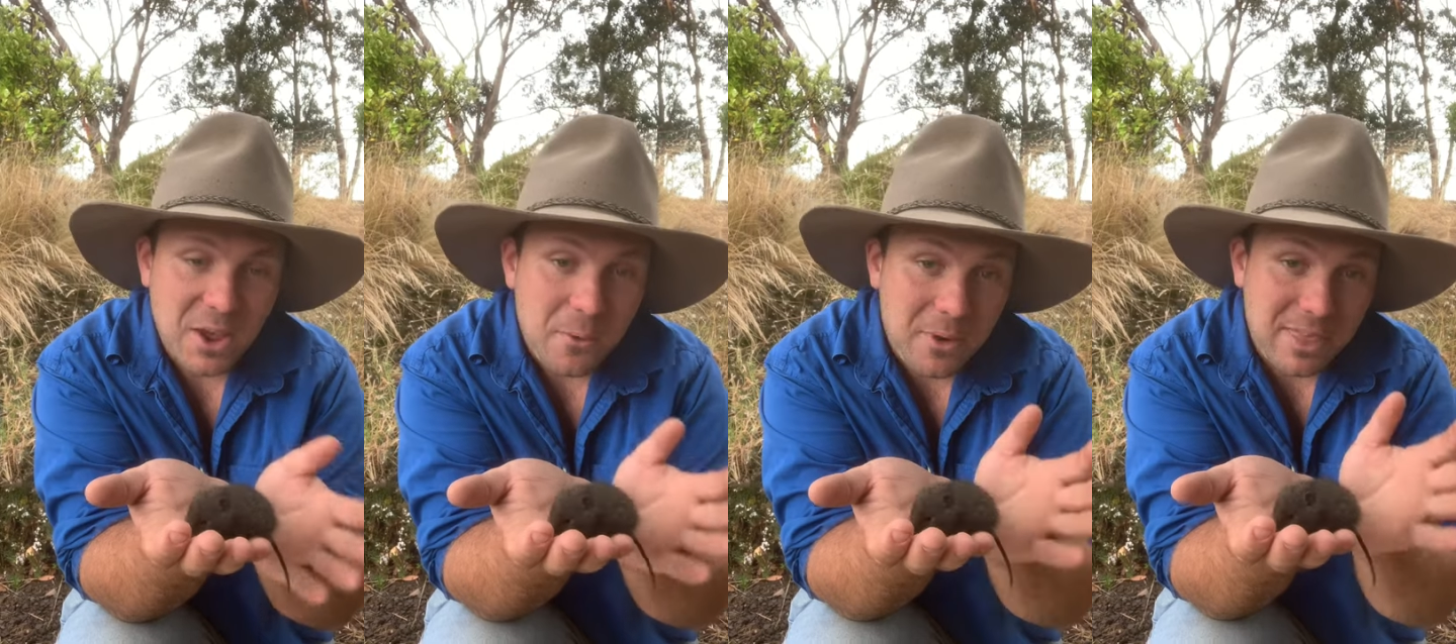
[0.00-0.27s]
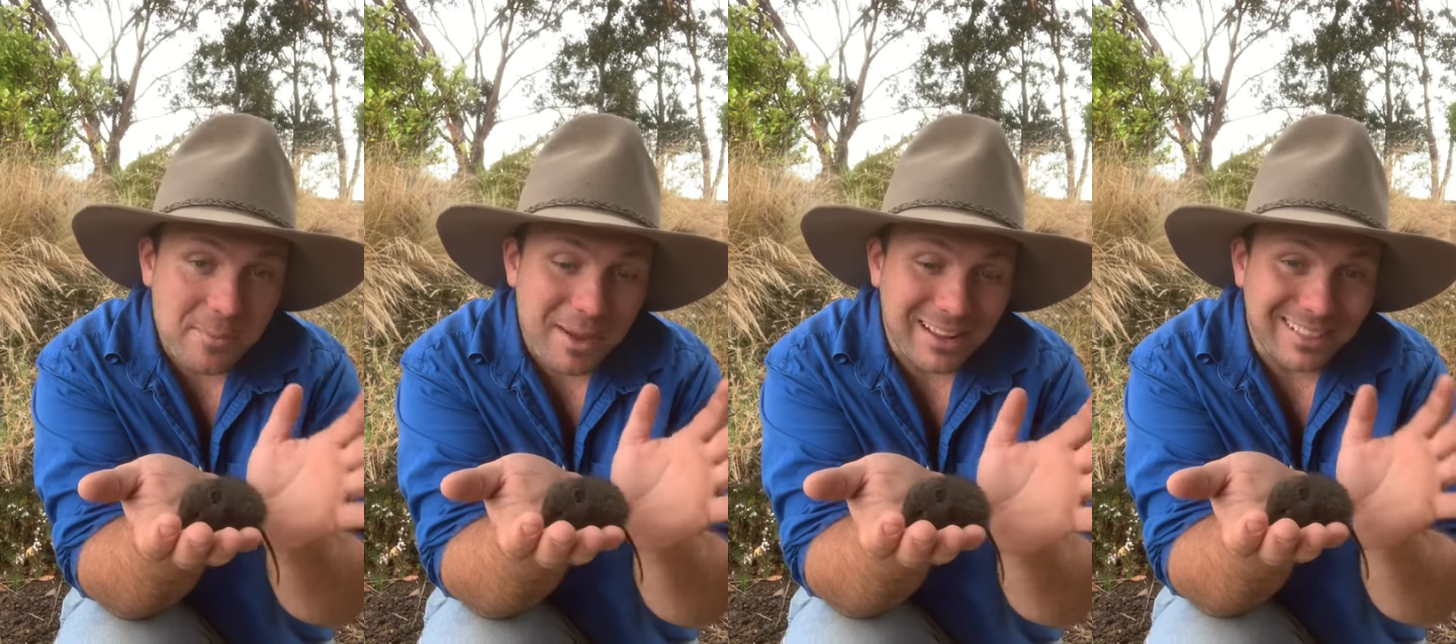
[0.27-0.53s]

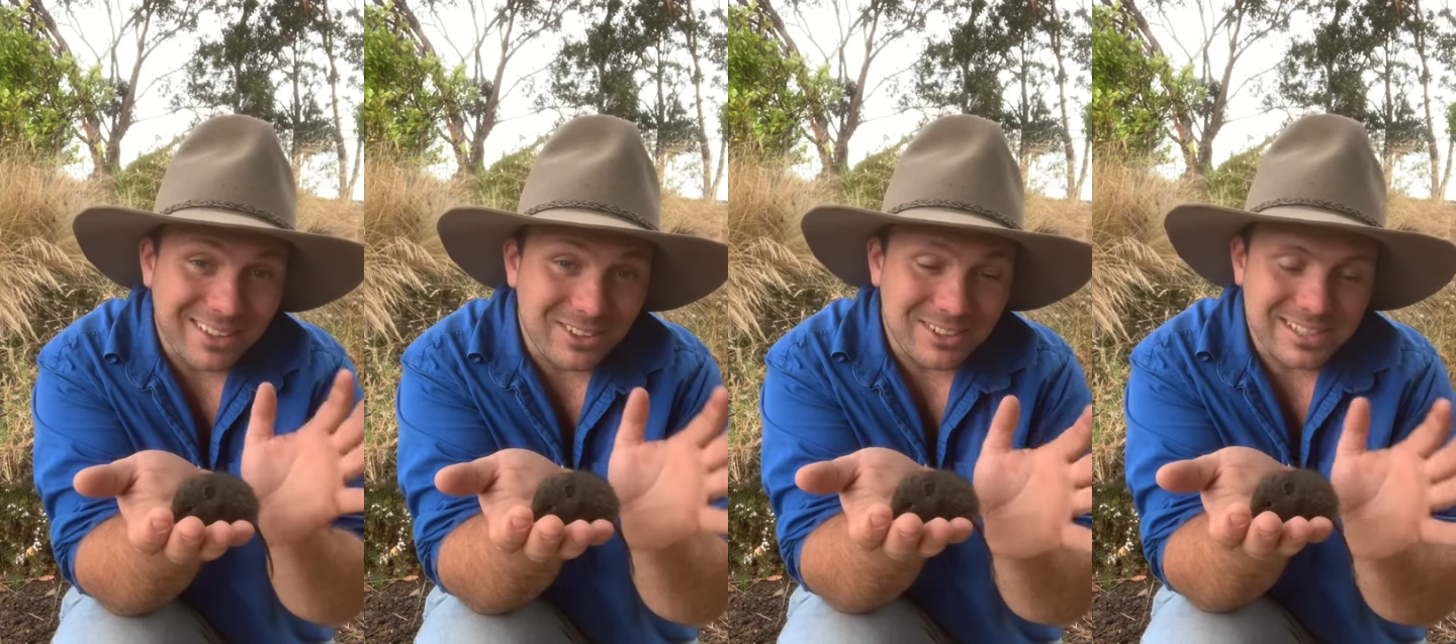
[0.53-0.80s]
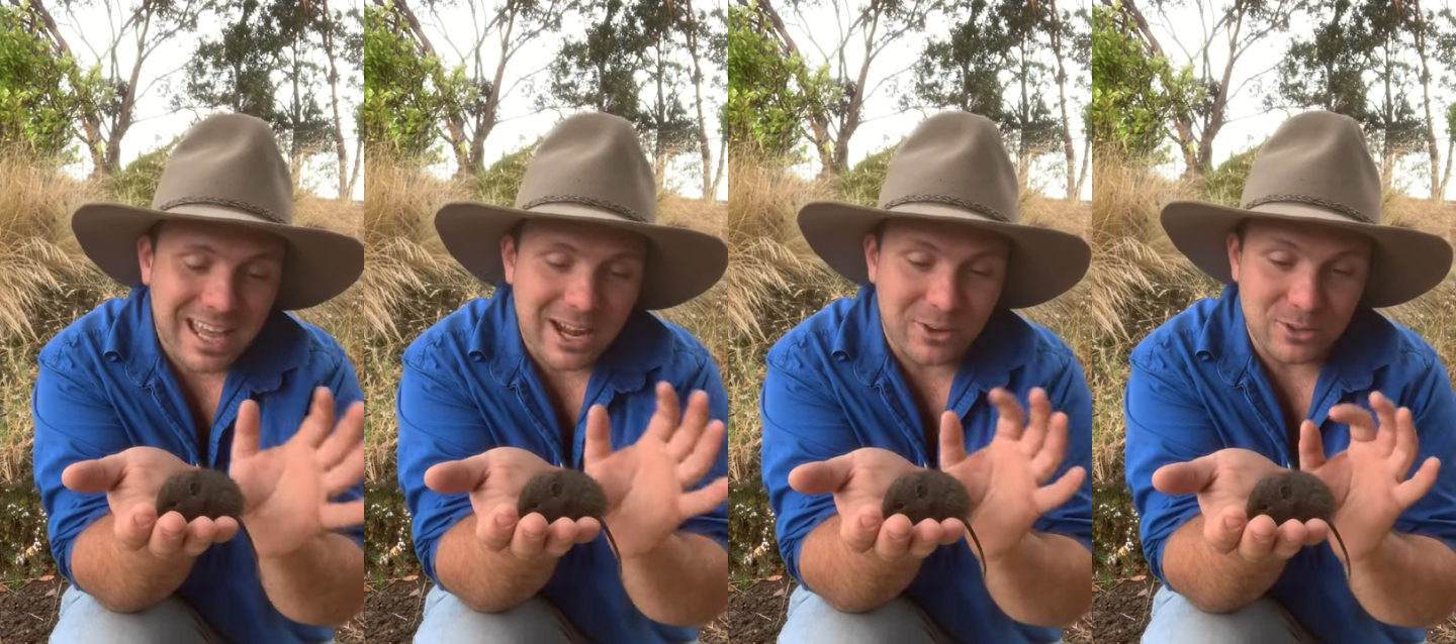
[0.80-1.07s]
where they make little
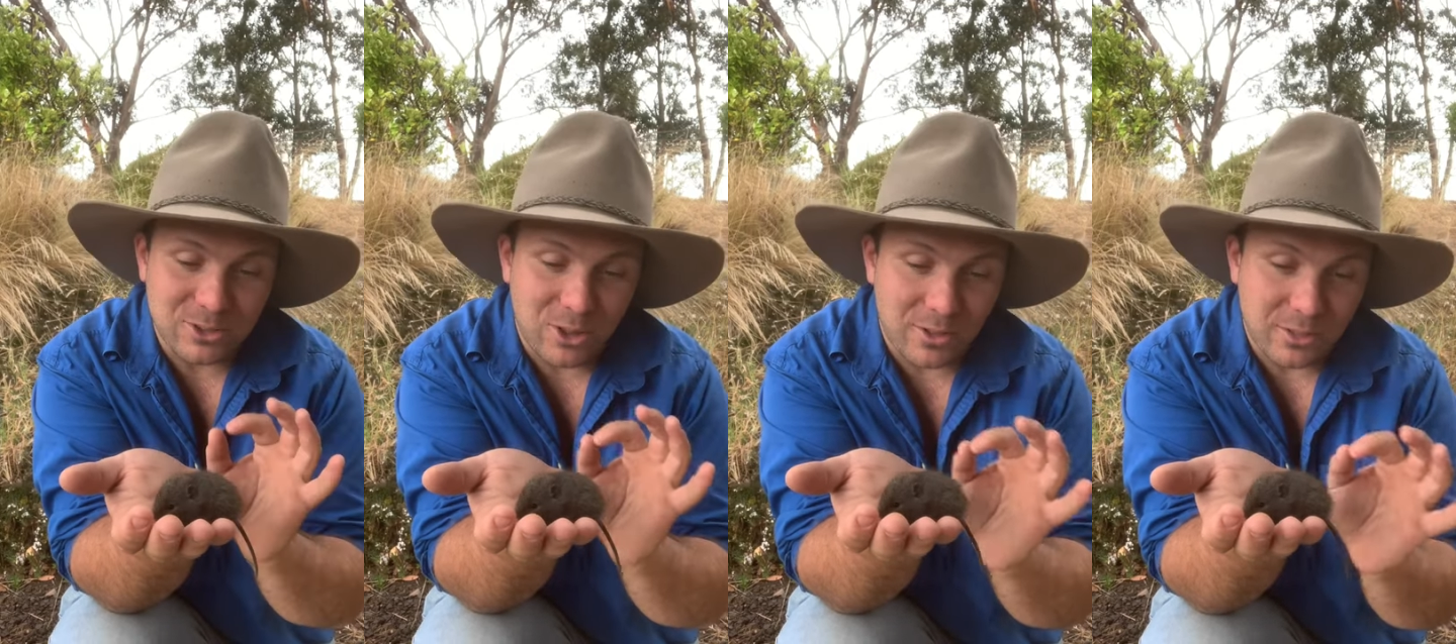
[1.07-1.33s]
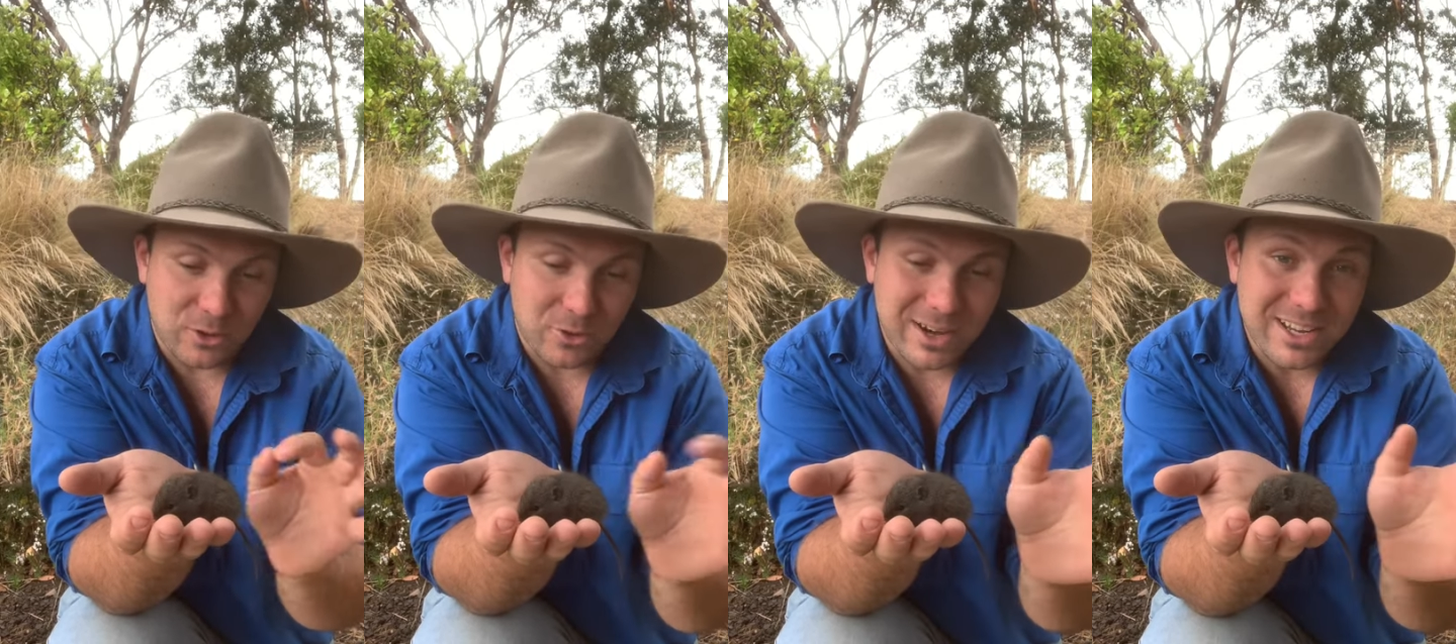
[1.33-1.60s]
tunnels
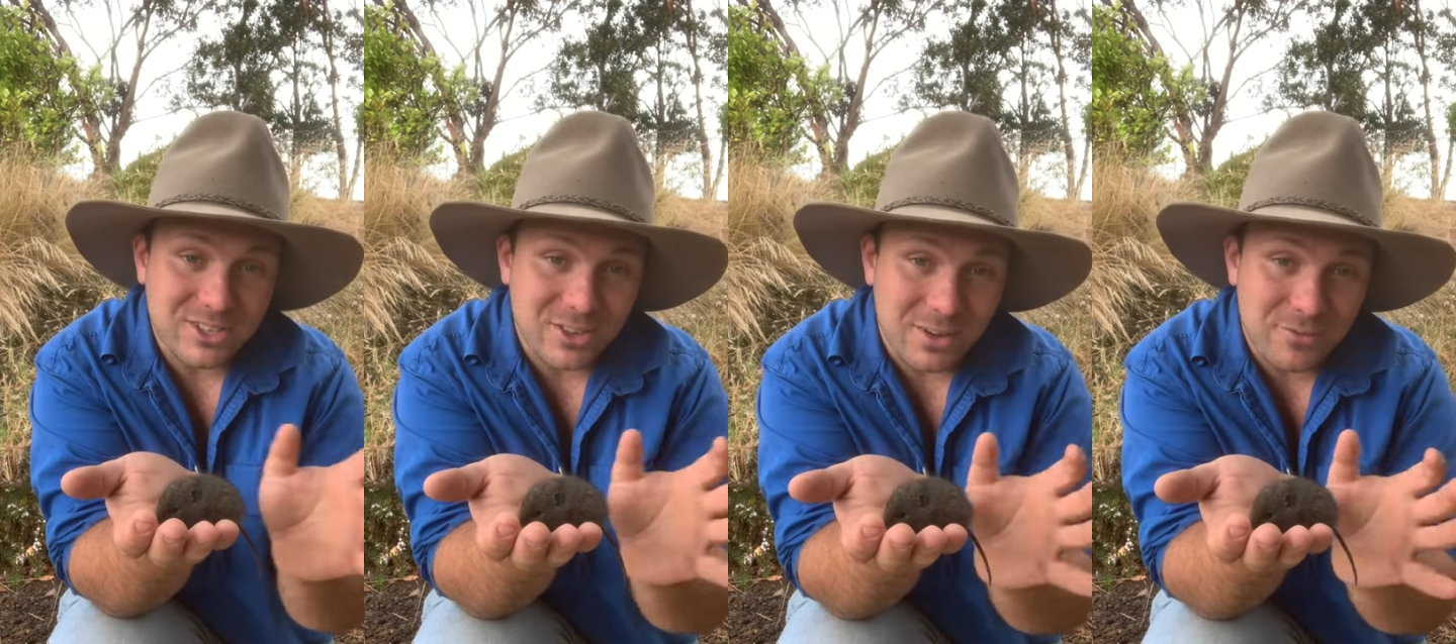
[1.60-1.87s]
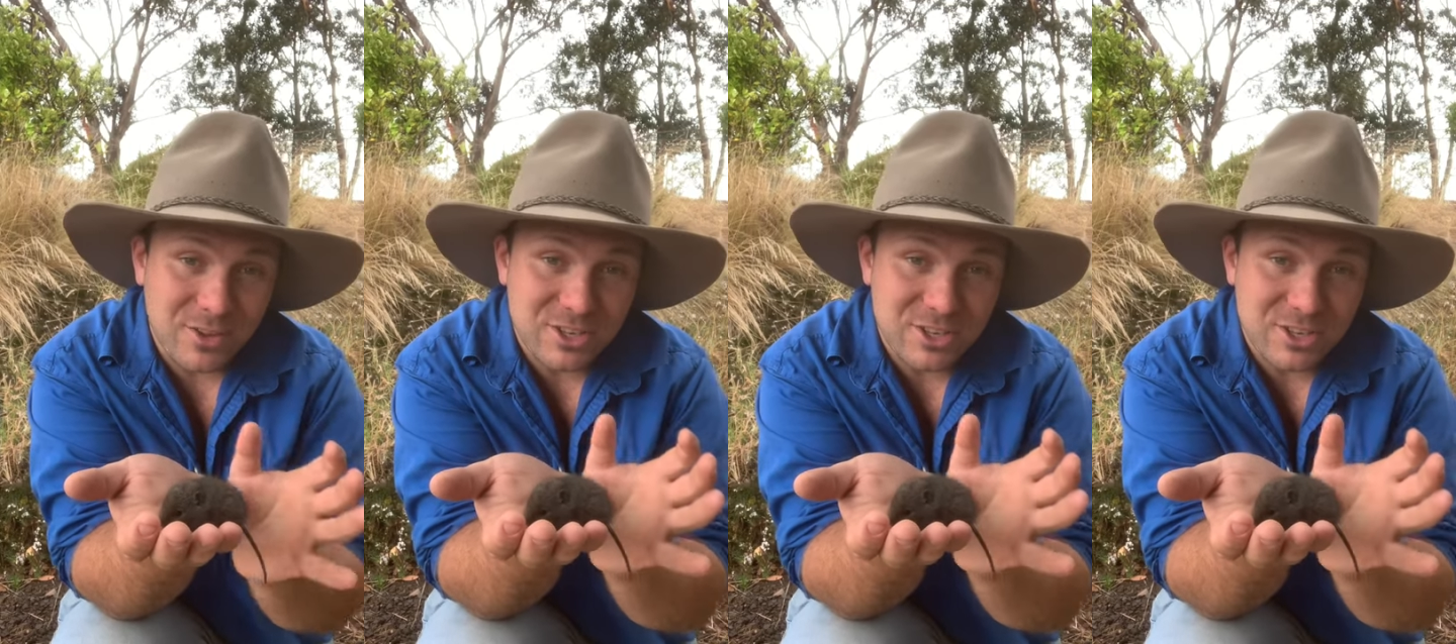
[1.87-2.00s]
along the creekside